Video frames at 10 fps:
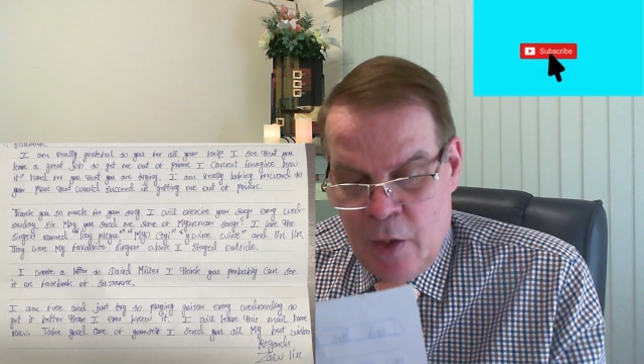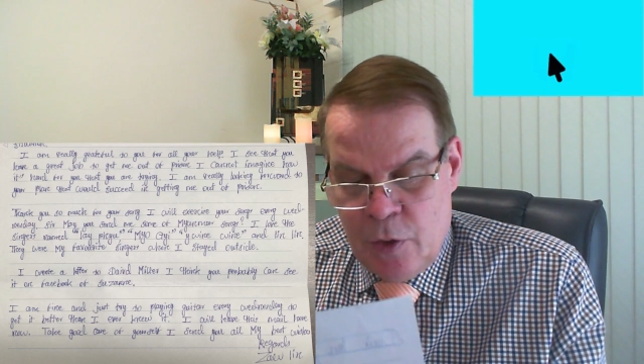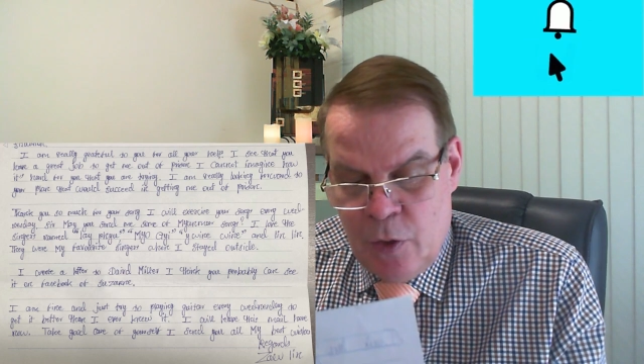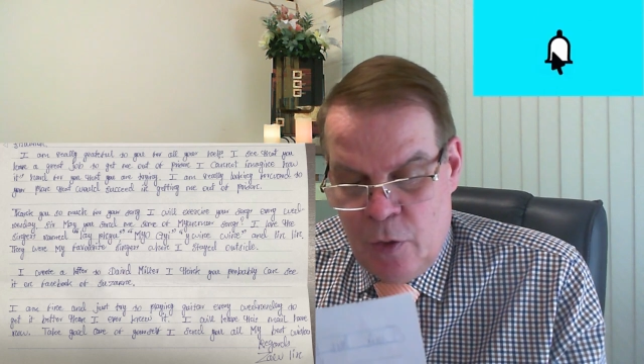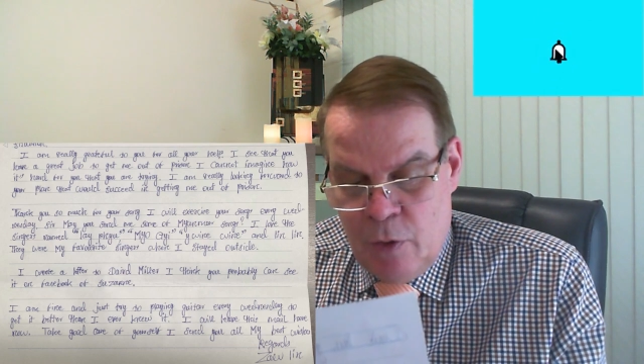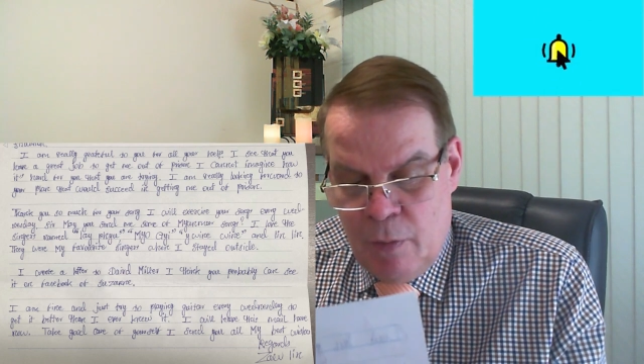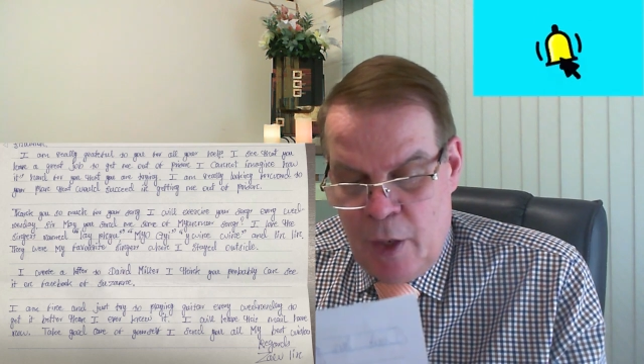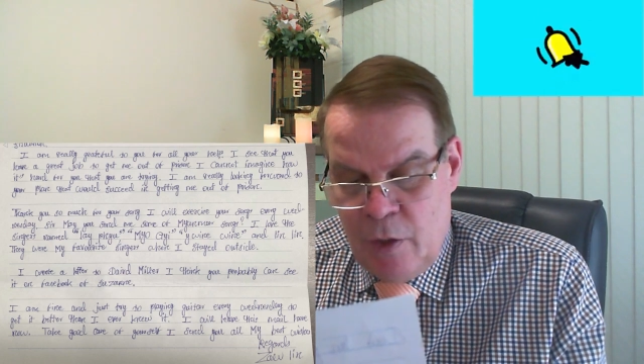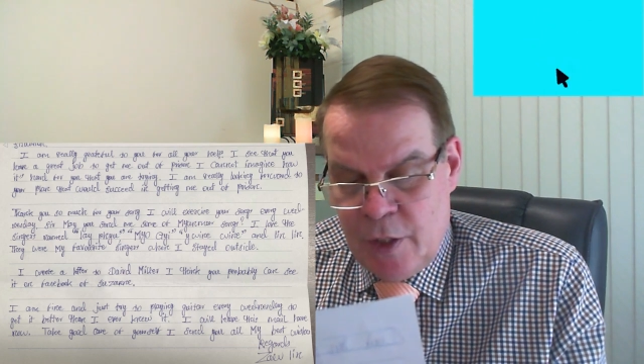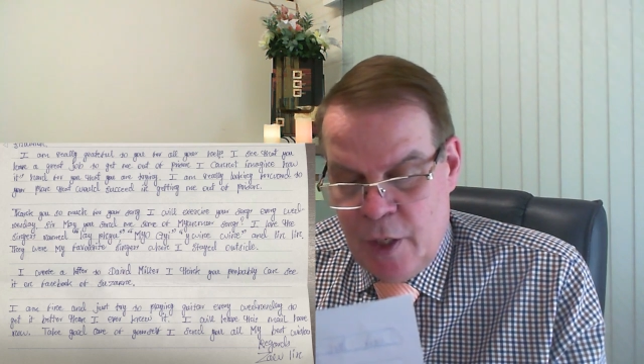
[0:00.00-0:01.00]
Sir,
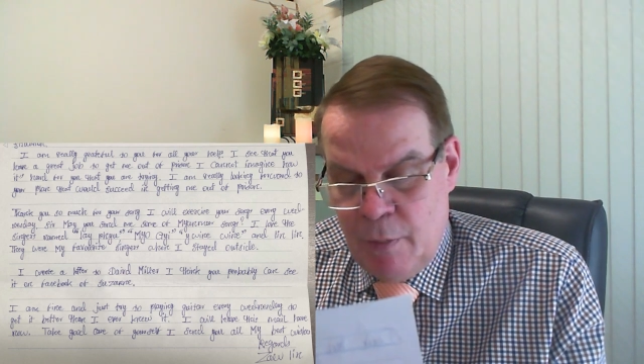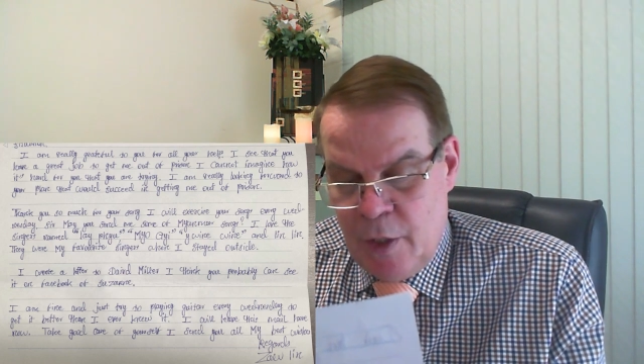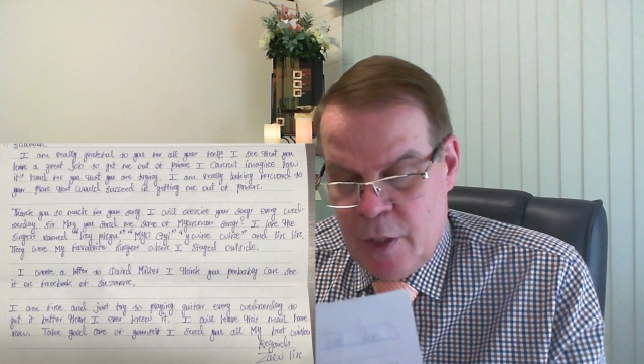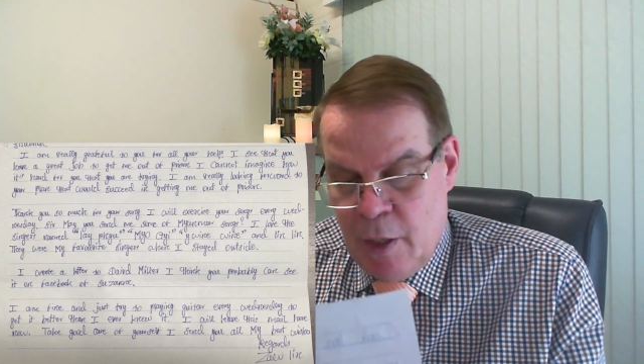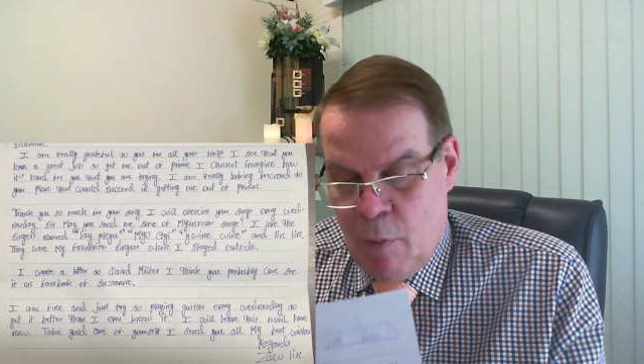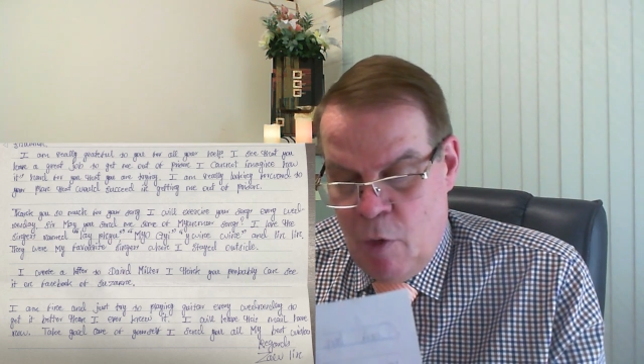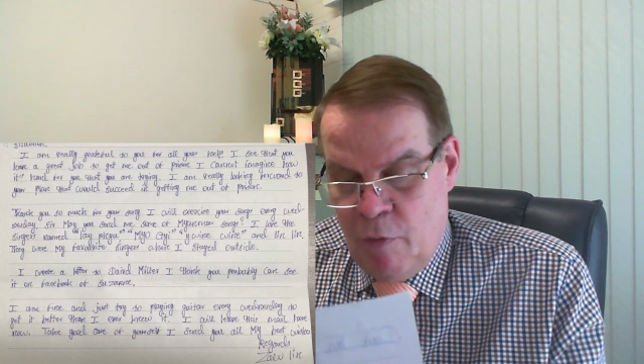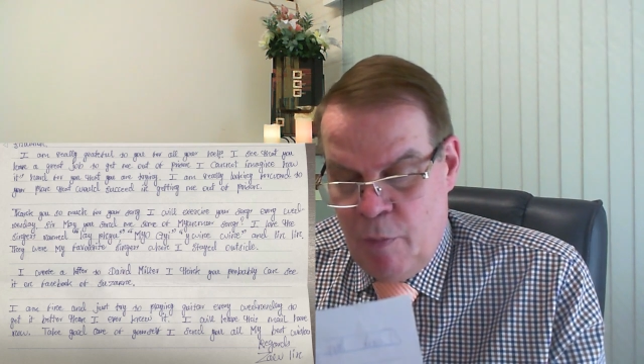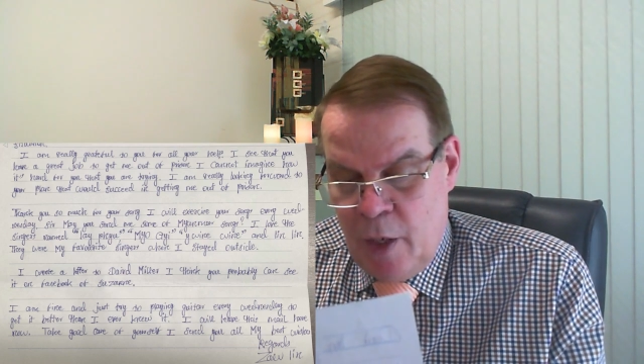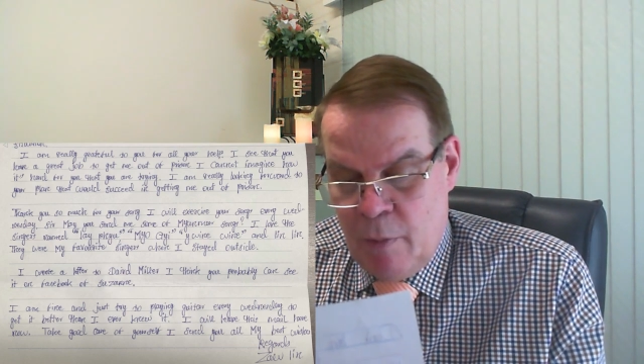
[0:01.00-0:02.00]
may you send me some
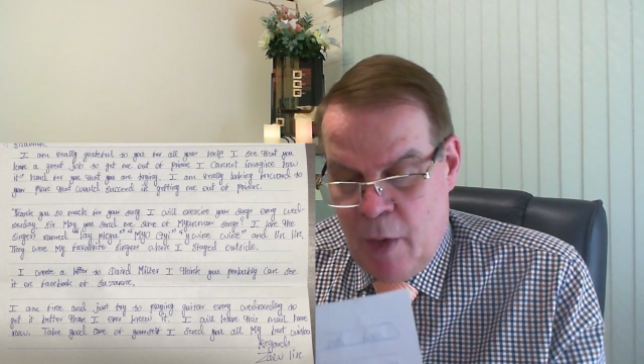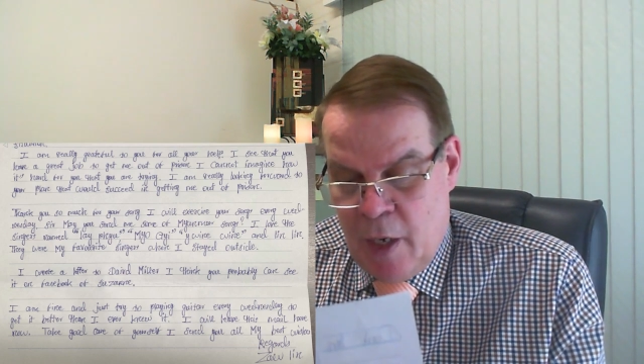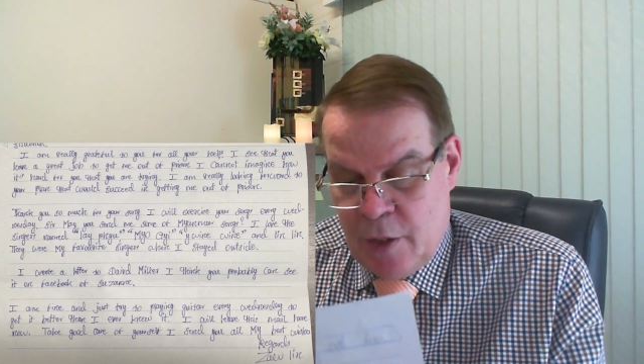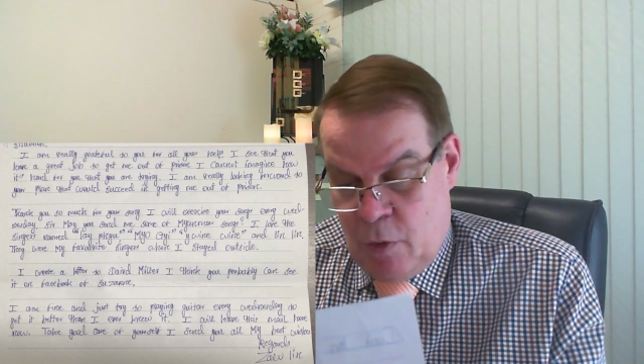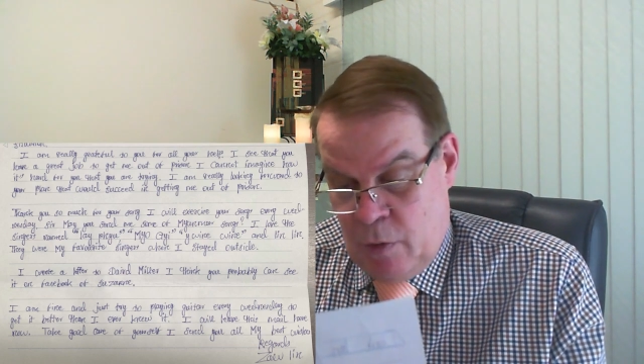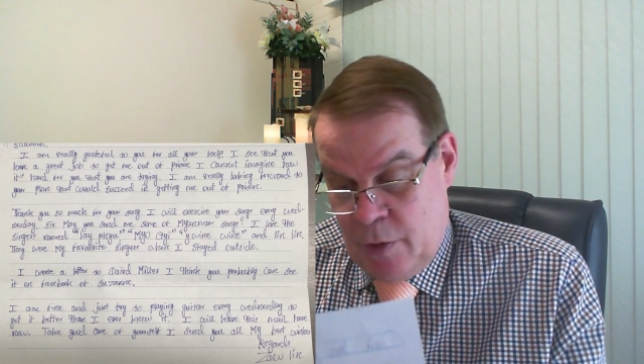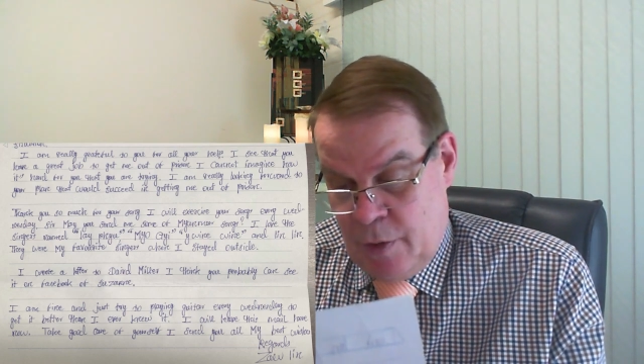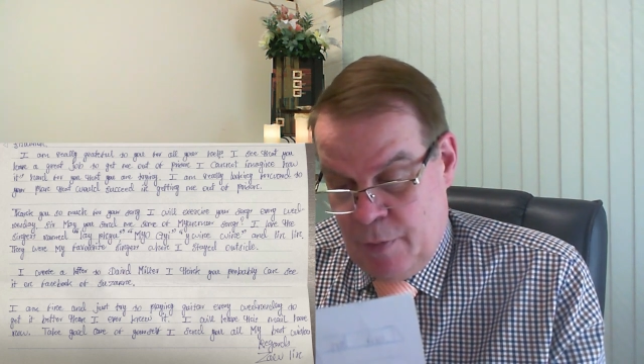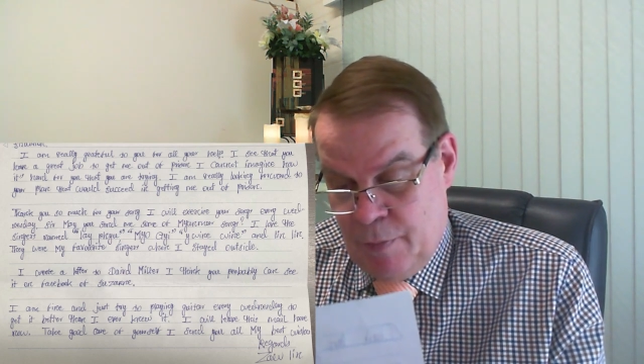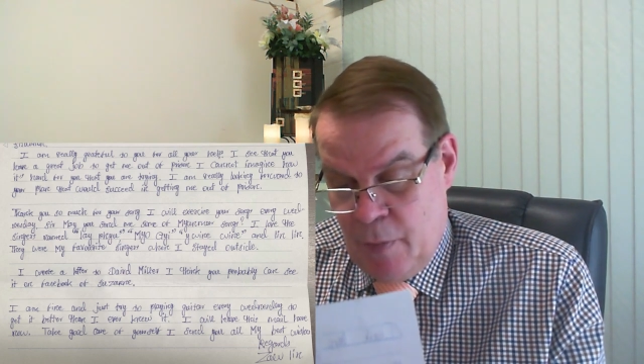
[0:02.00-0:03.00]
of Myanmar songs.